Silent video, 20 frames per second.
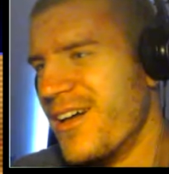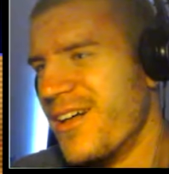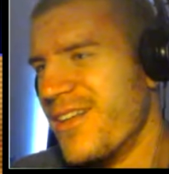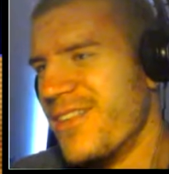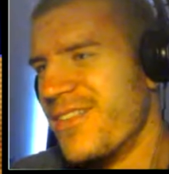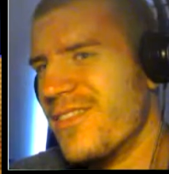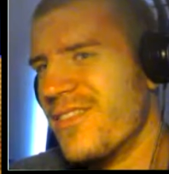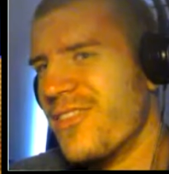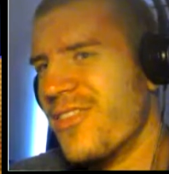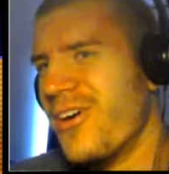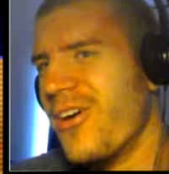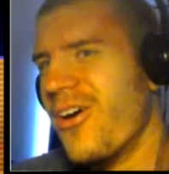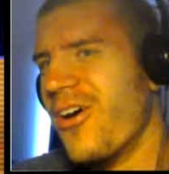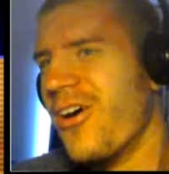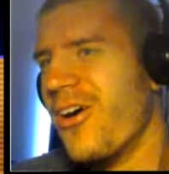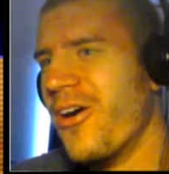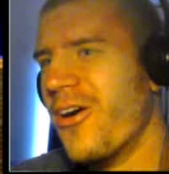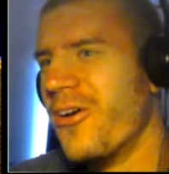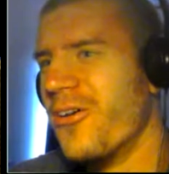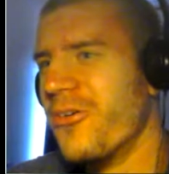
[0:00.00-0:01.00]

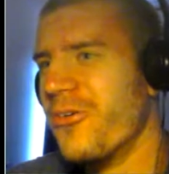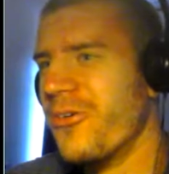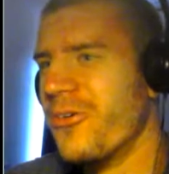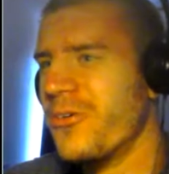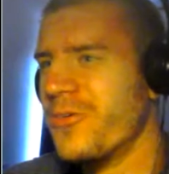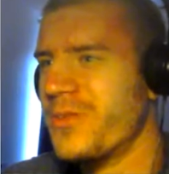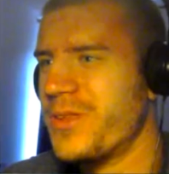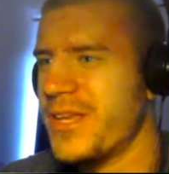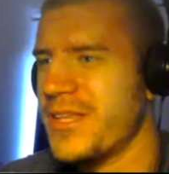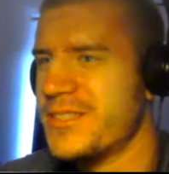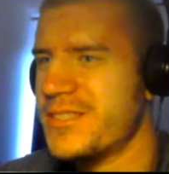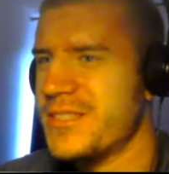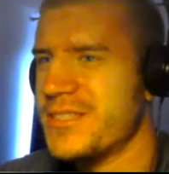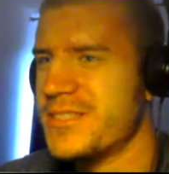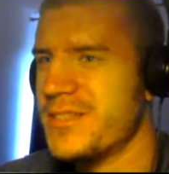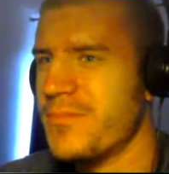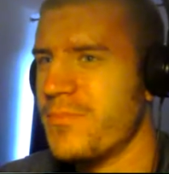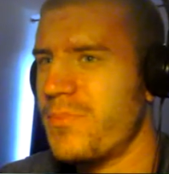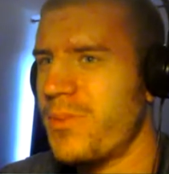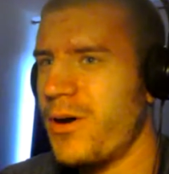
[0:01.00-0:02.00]
No, this is
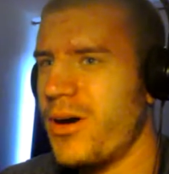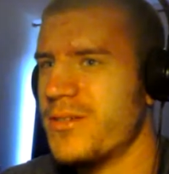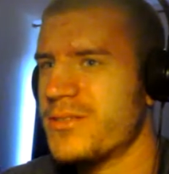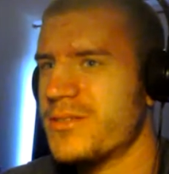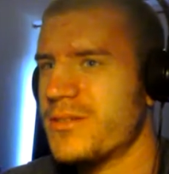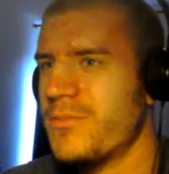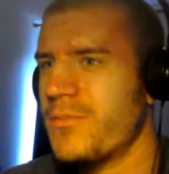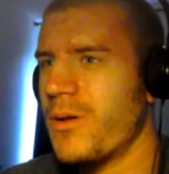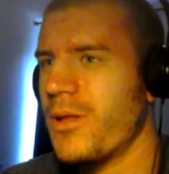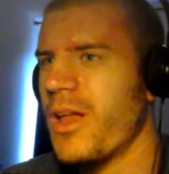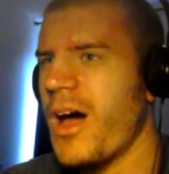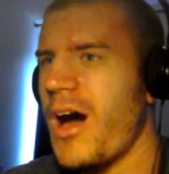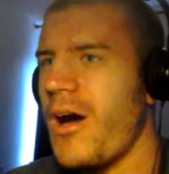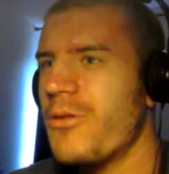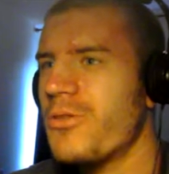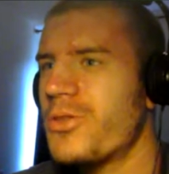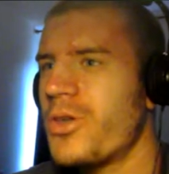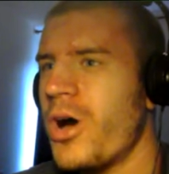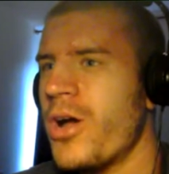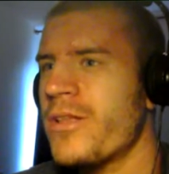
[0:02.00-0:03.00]
impossible. oh,
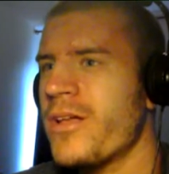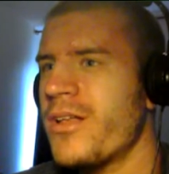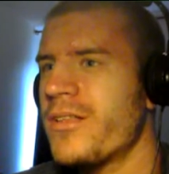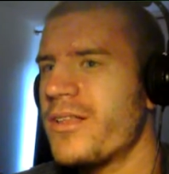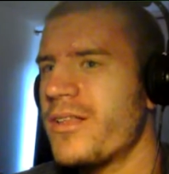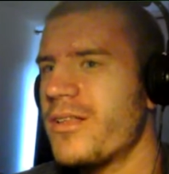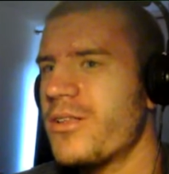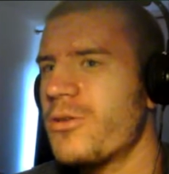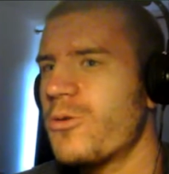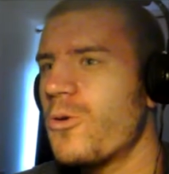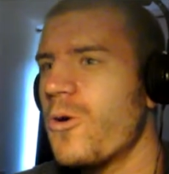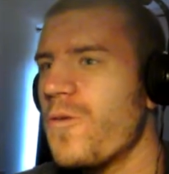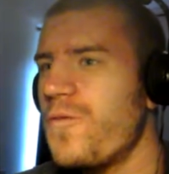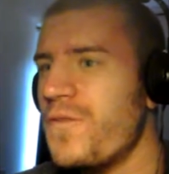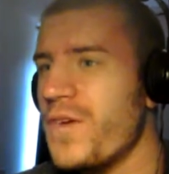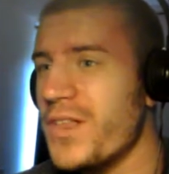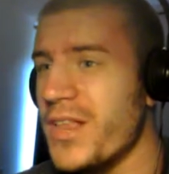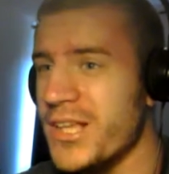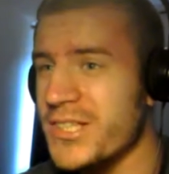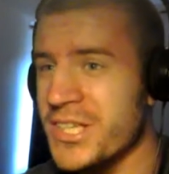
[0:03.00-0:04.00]
Donald Goofy
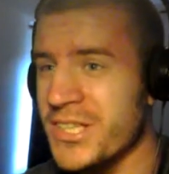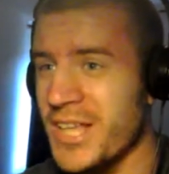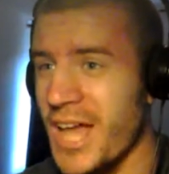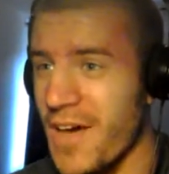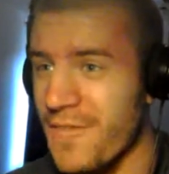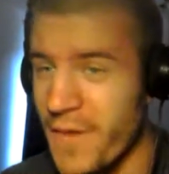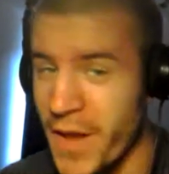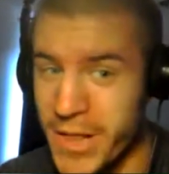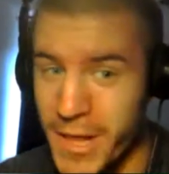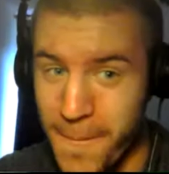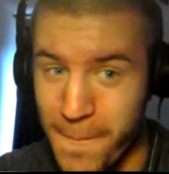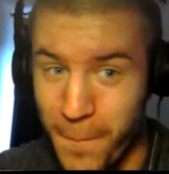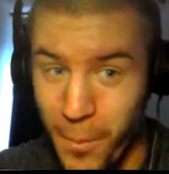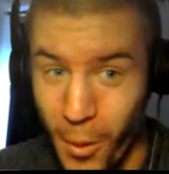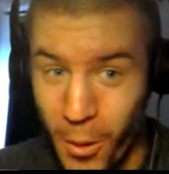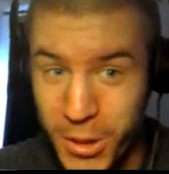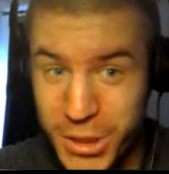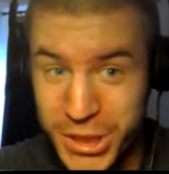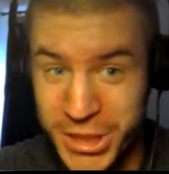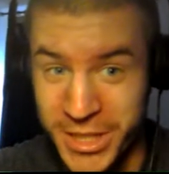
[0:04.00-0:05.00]
doesn't have any
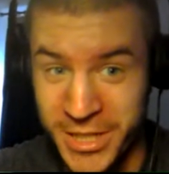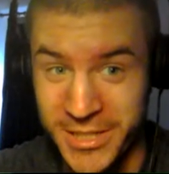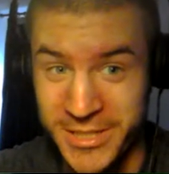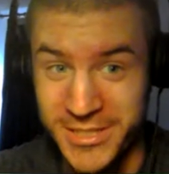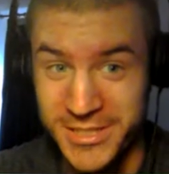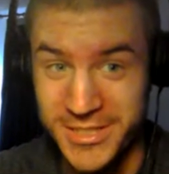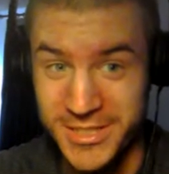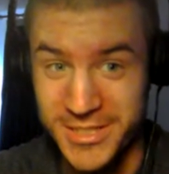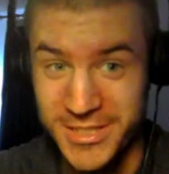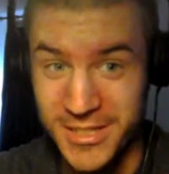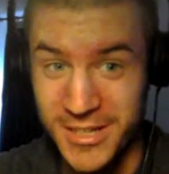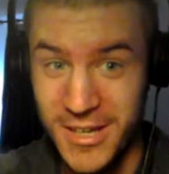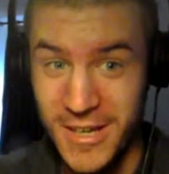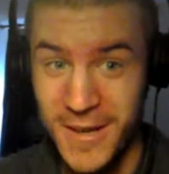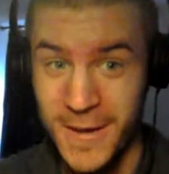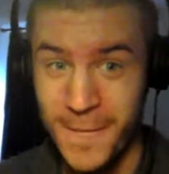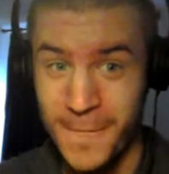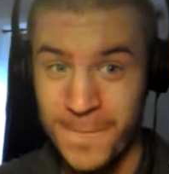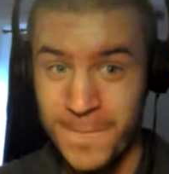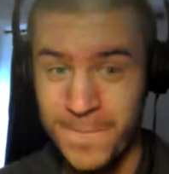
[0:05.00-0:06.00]
potions?
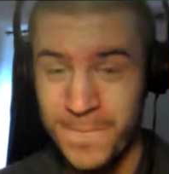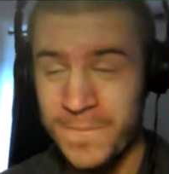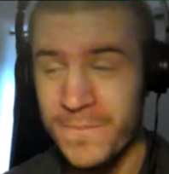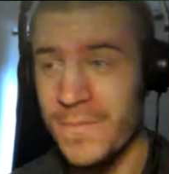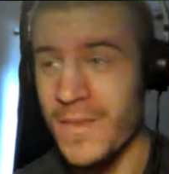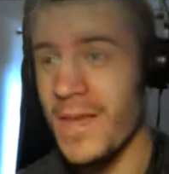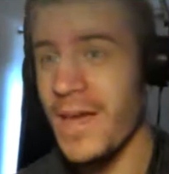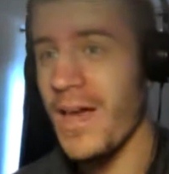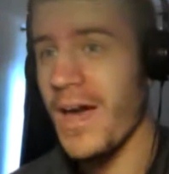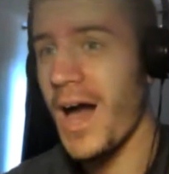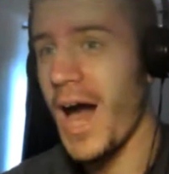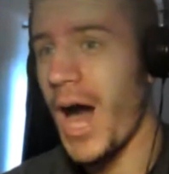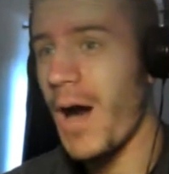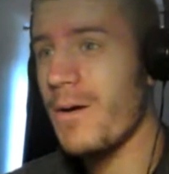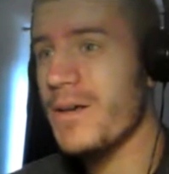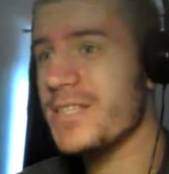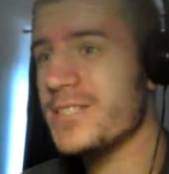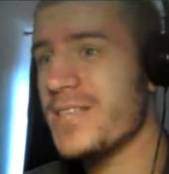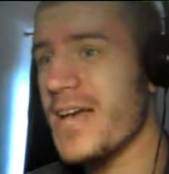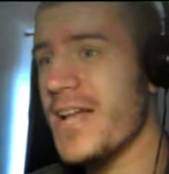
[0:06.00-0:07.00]
How
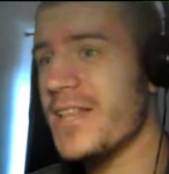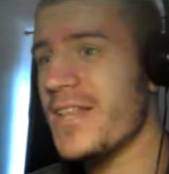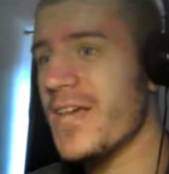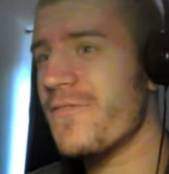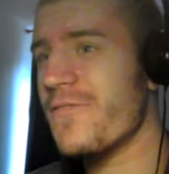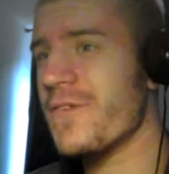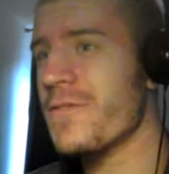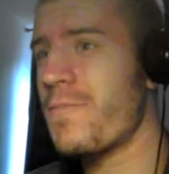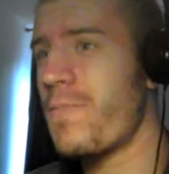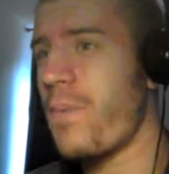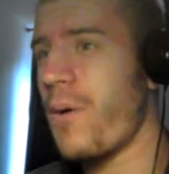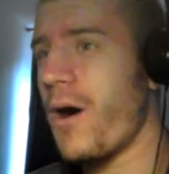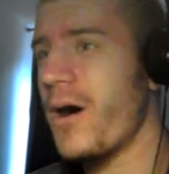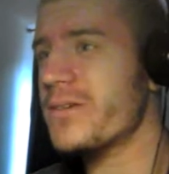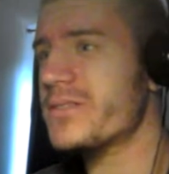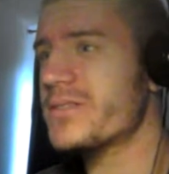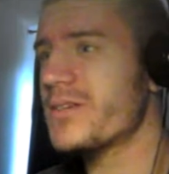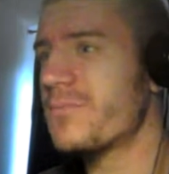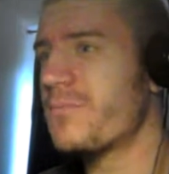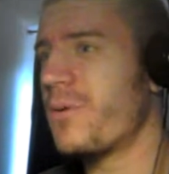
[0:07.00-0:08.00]
is that even
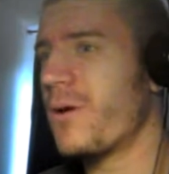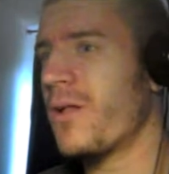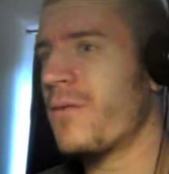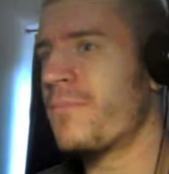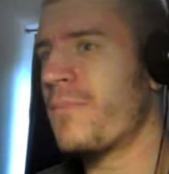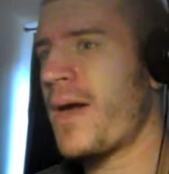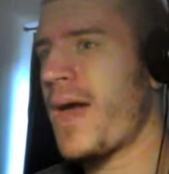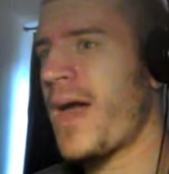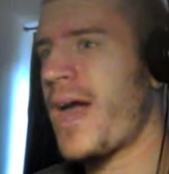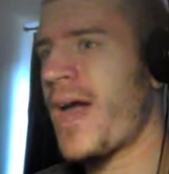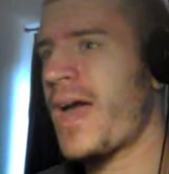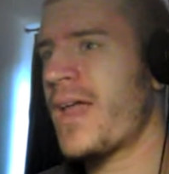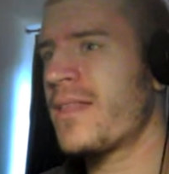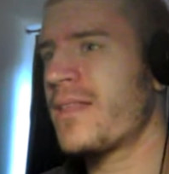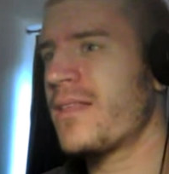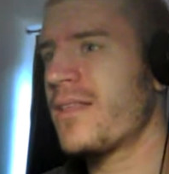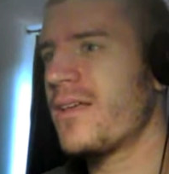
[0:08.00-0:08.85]
possible, man?